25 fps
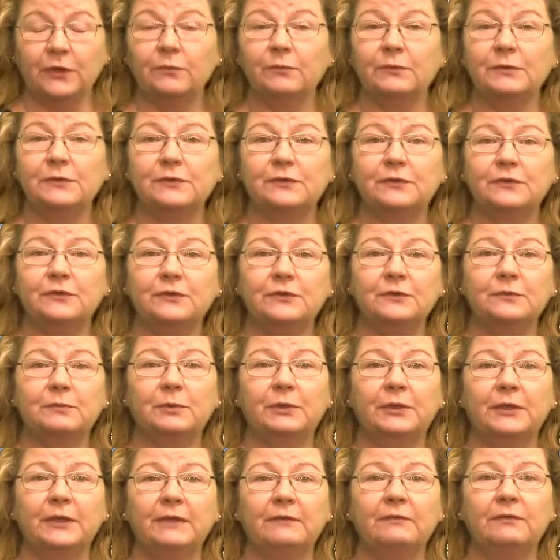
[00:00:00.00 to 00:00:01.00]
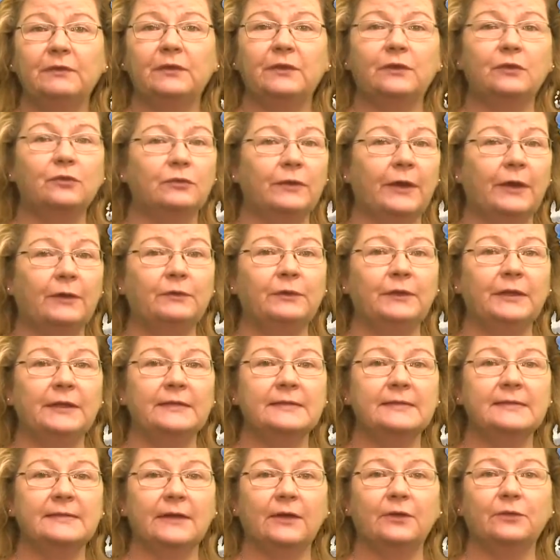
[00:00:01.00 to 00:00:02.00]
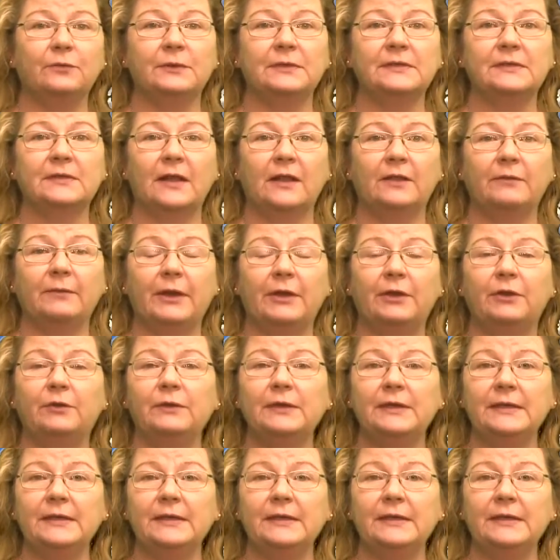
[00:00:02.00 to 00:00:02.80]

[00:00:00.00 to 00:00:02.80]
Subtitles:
Researchers believe that the drought in southwest Colorado